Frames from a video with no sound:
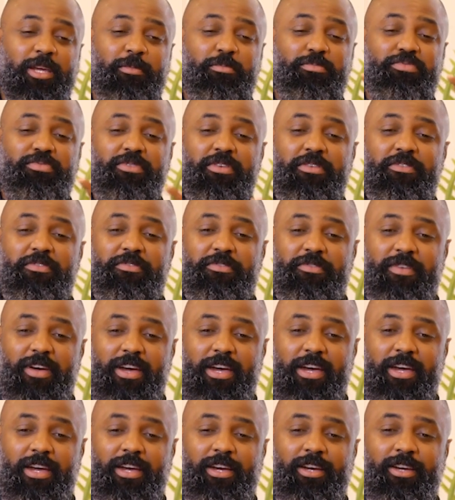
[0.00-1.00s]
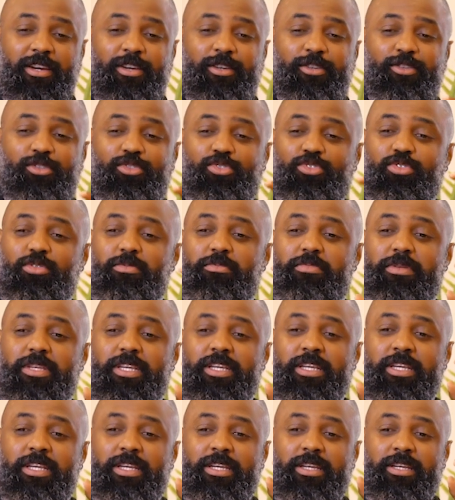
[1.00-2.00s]
They prefer to
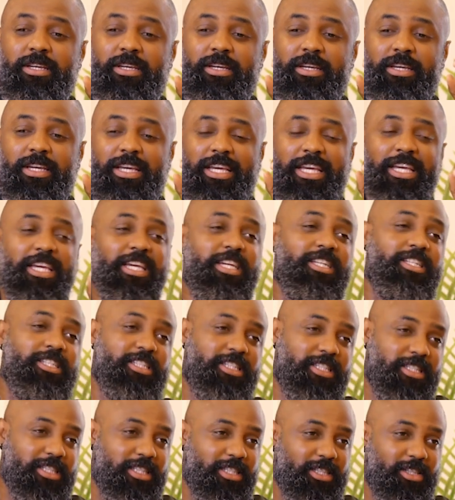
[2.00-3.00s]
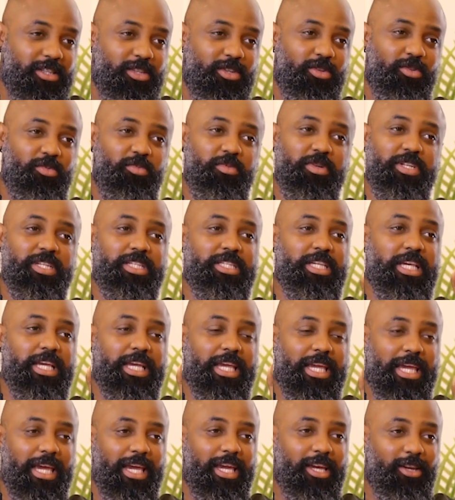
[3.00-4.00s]
be hit with a
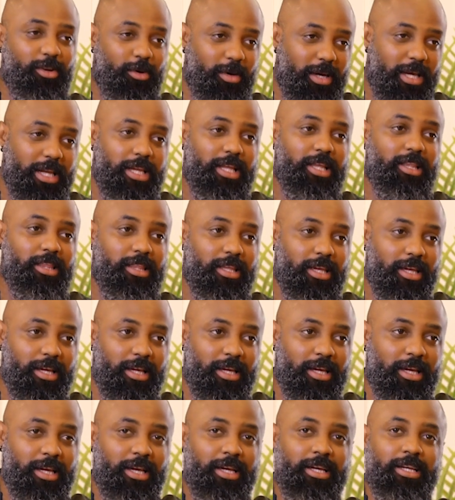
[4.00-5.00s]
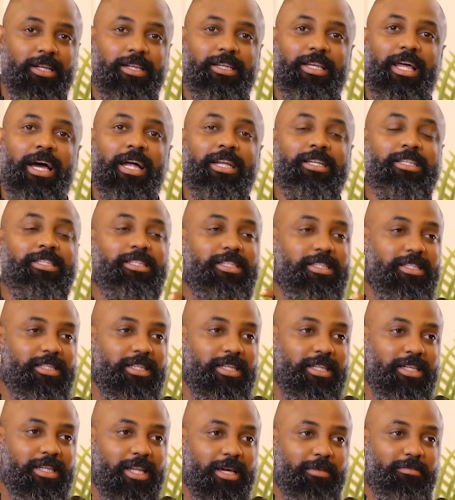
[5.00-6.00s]
cane or anything than
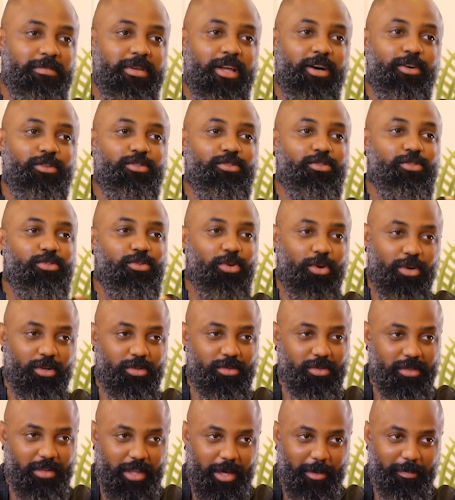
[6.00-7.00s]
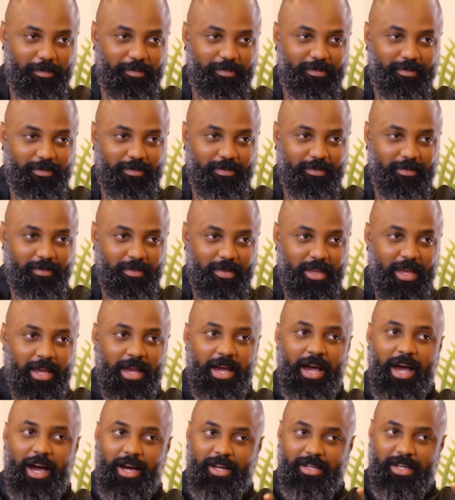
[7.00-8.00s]
sitting them down to talk to them.
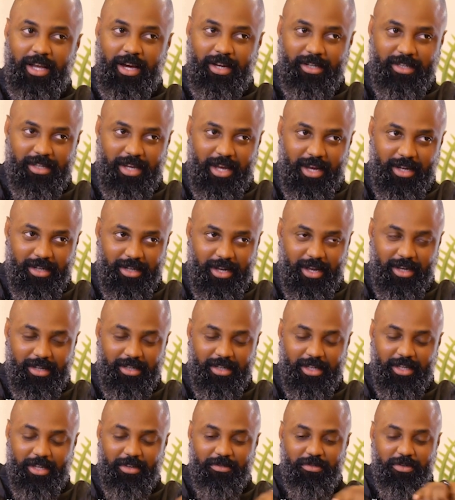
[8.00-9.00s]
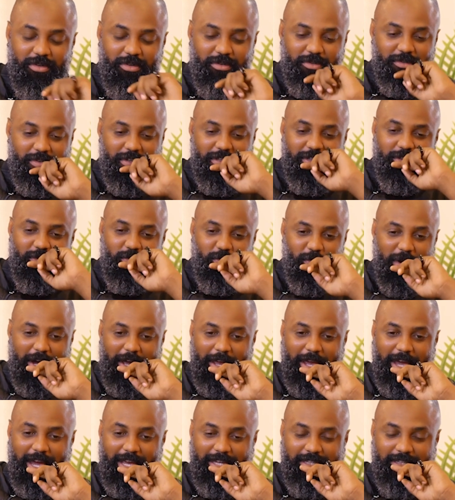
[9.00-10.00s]
I'd give you the reason
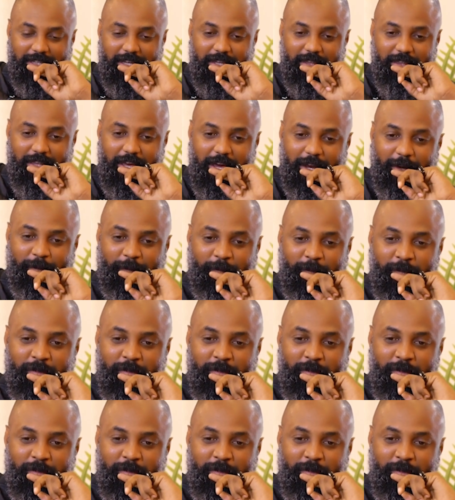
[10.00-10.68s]
why I said that.